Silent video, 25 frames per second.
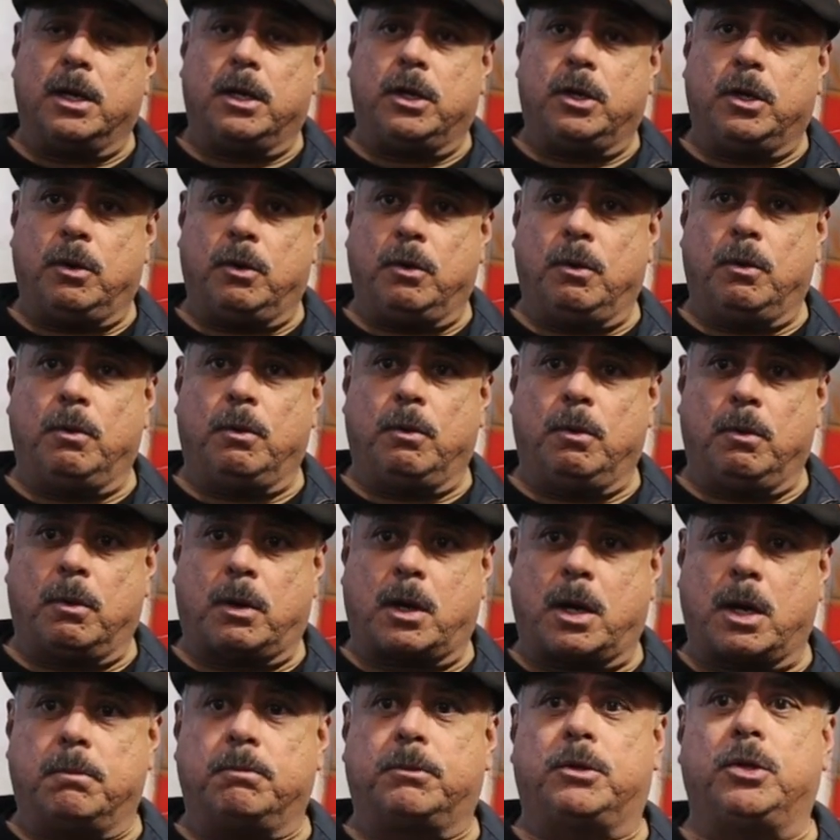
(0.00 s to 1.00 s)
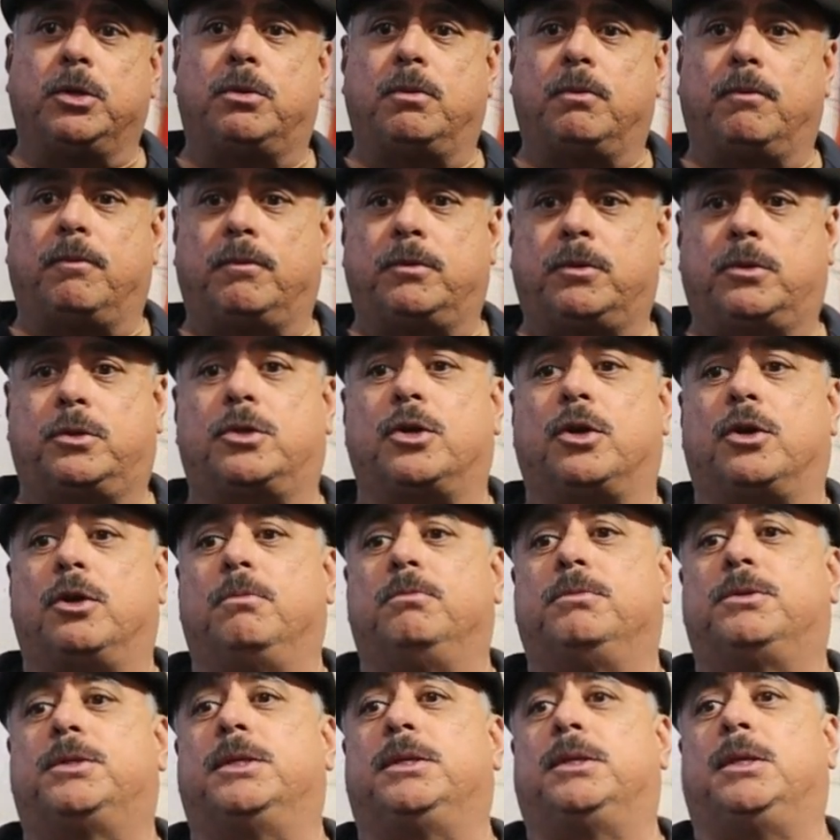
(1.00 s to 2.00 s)
you come to
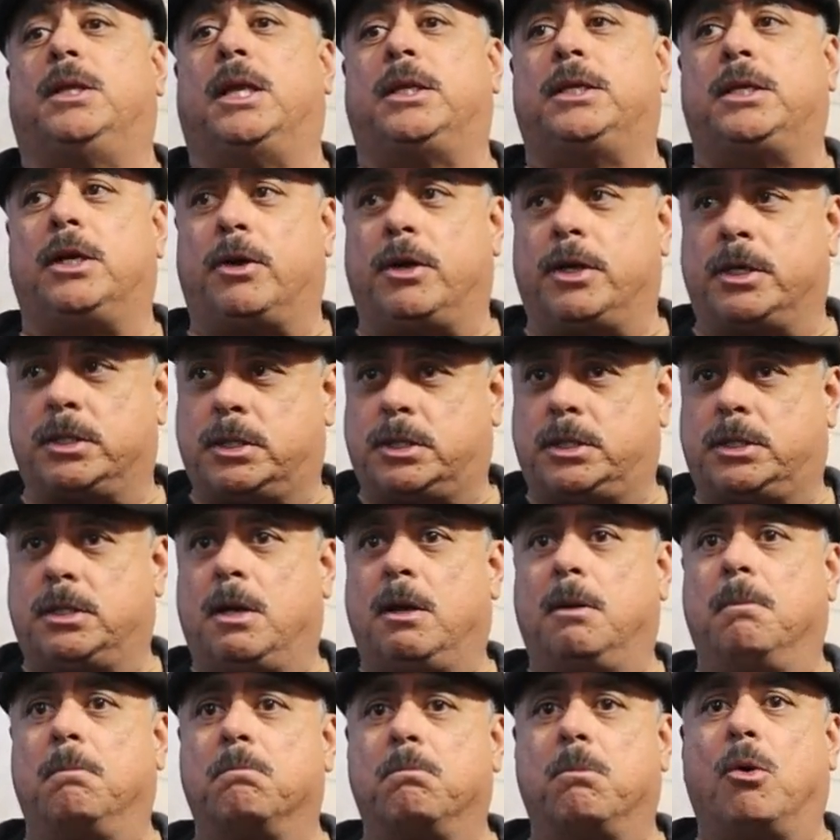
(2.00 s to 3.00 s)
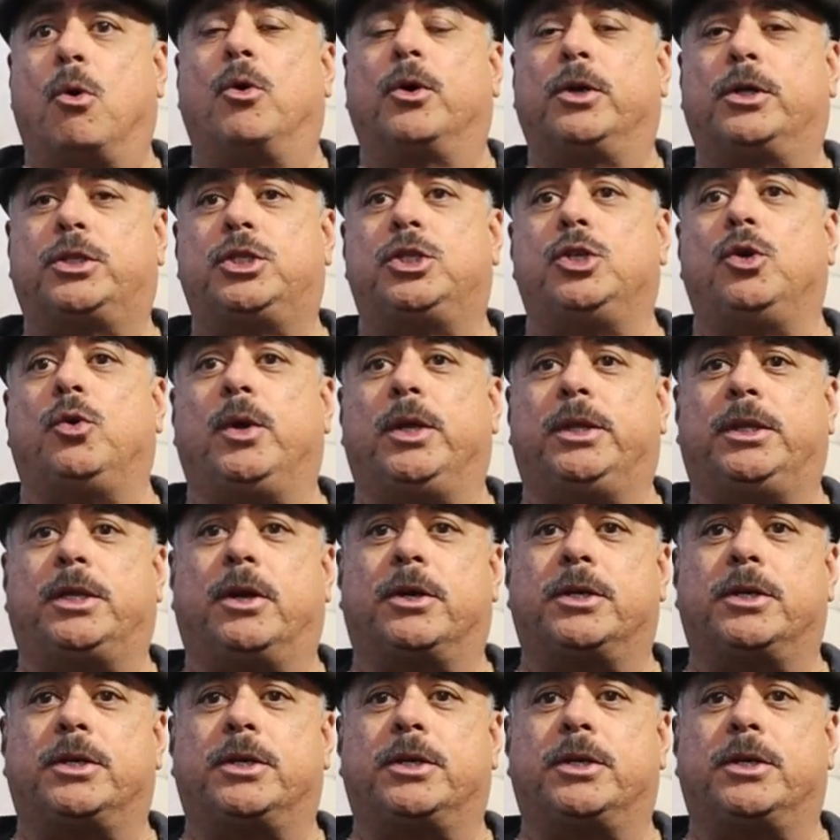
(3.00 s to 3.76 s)
terms that there is more to it.